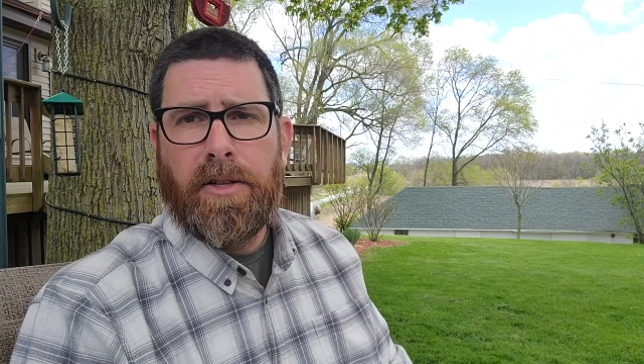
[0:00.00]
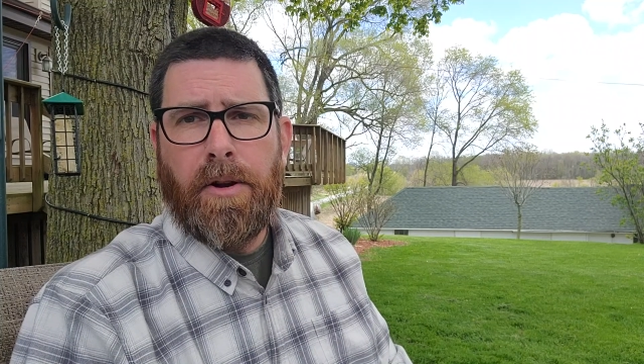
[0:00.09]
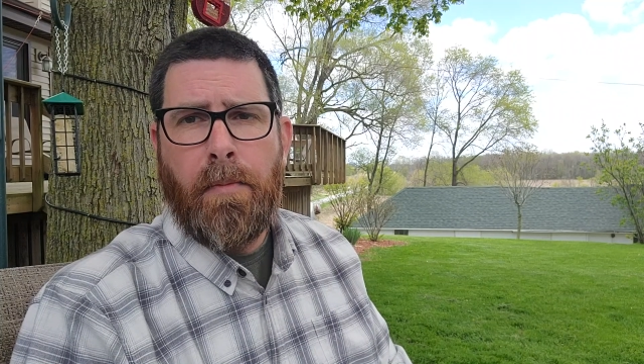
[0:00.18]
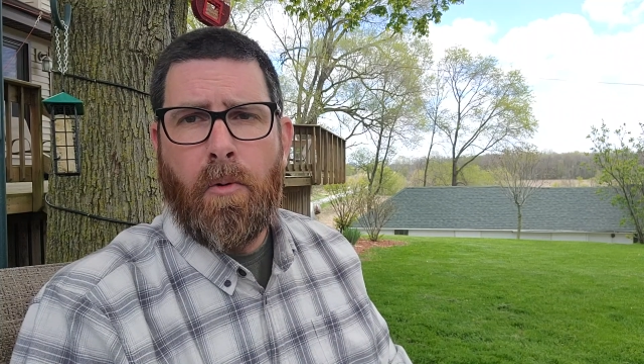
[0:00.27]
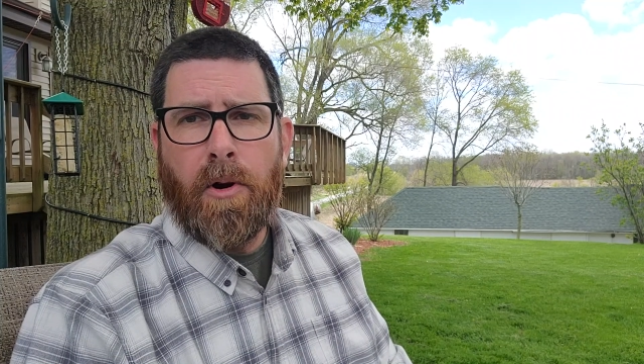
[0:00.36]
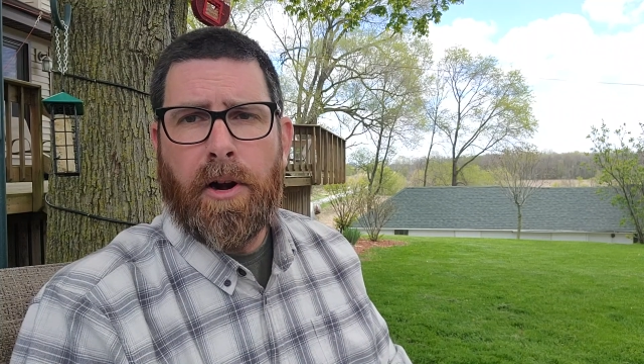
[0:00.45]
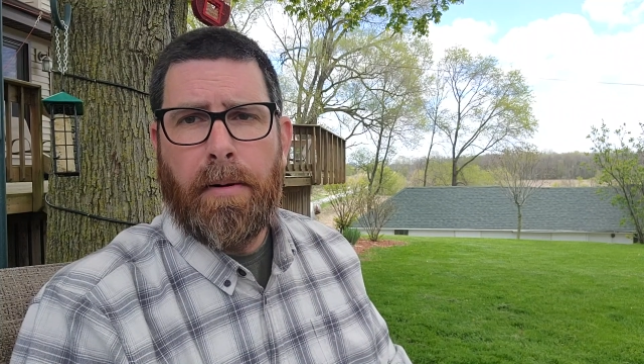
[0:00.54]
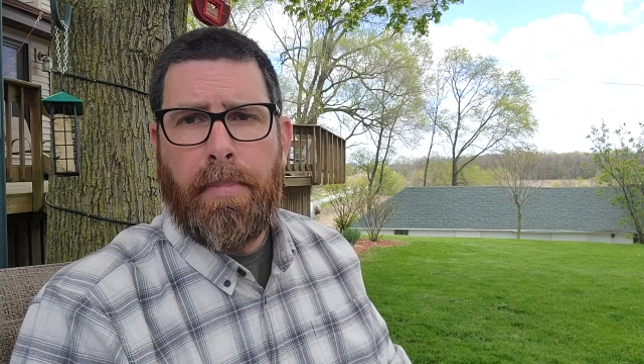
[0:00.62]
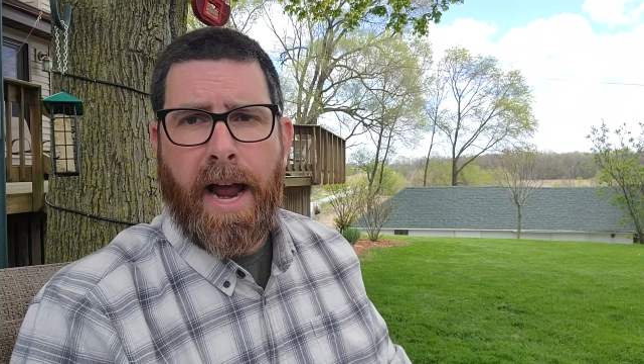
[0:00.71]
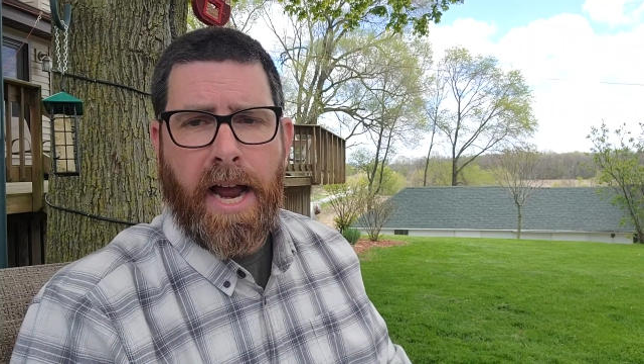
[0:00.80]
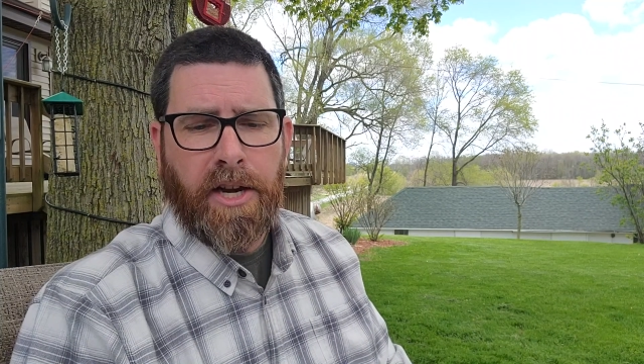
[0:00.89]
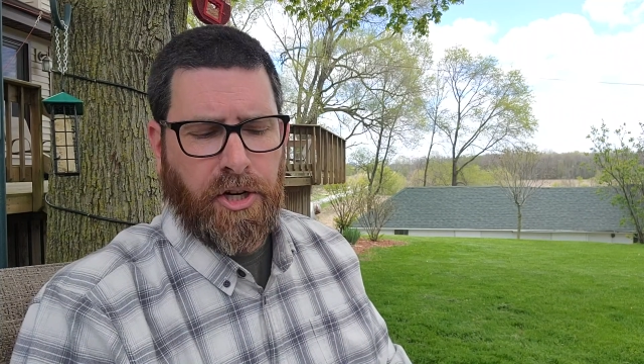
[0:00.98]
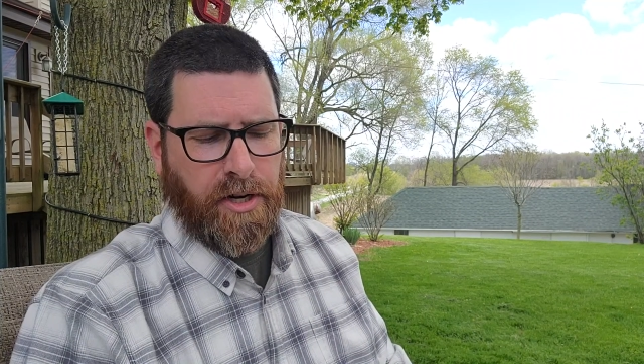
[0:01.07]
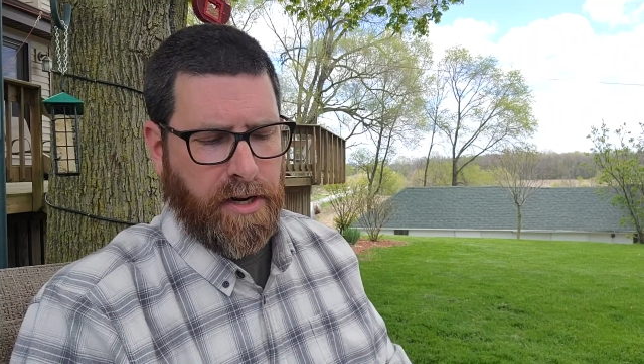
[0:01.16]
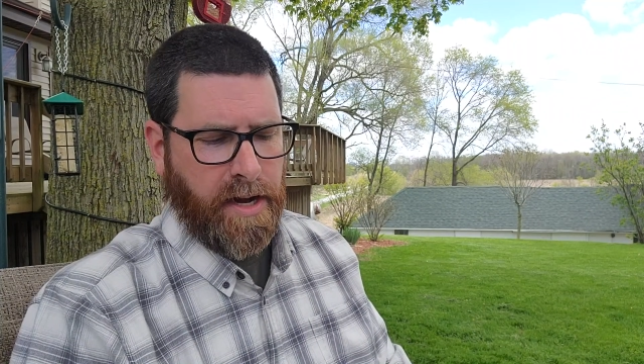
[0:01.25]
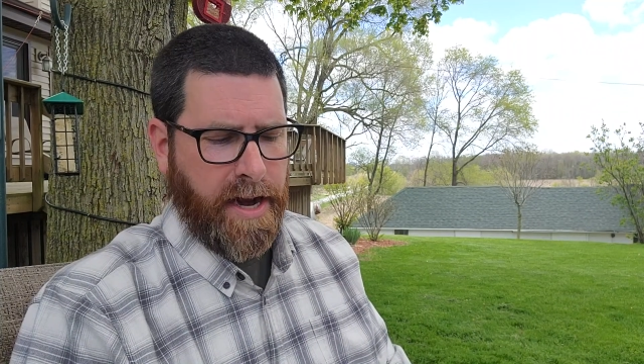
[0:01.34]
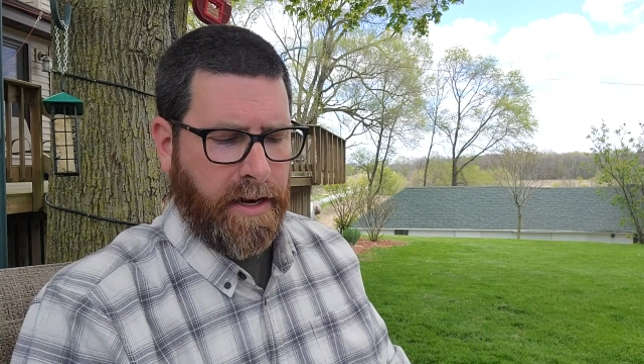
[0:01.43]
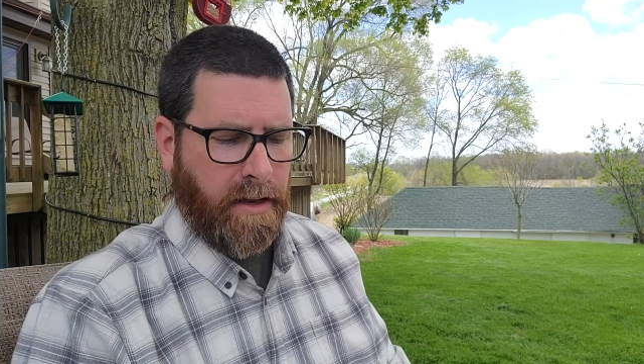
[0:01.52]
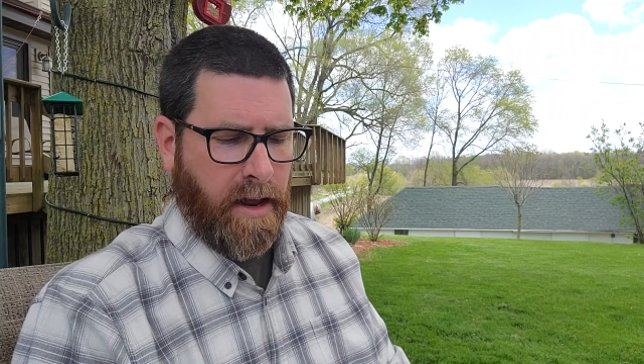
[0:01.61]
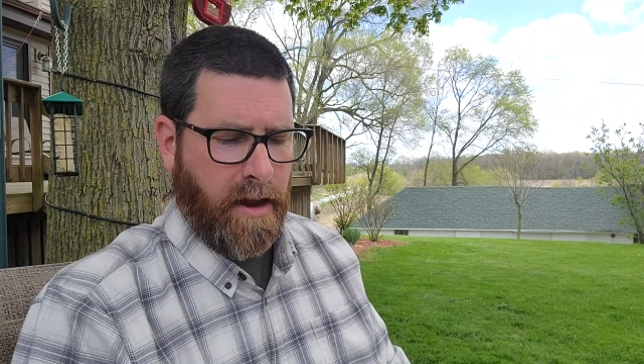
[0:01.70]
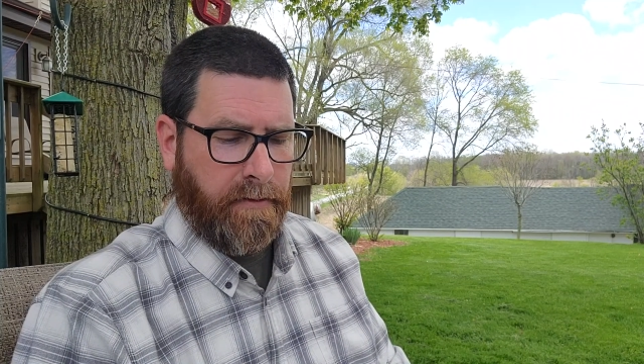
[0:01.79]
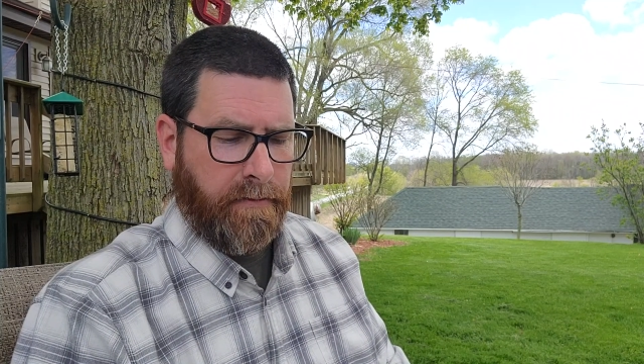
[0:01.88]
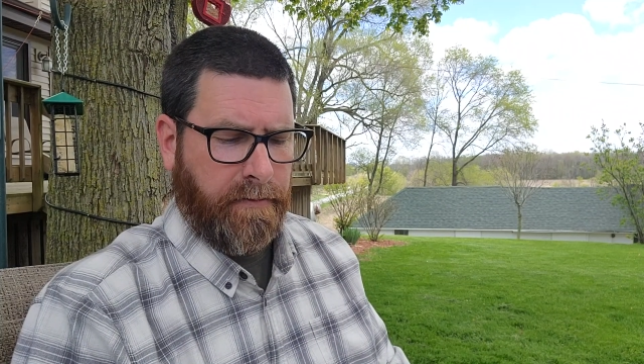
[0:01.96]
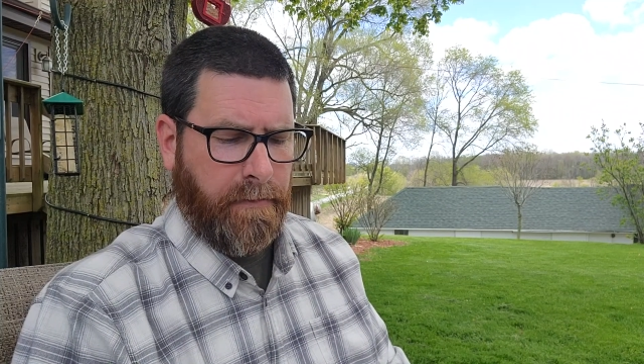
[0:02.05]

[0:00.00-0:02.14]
to more compassion and love.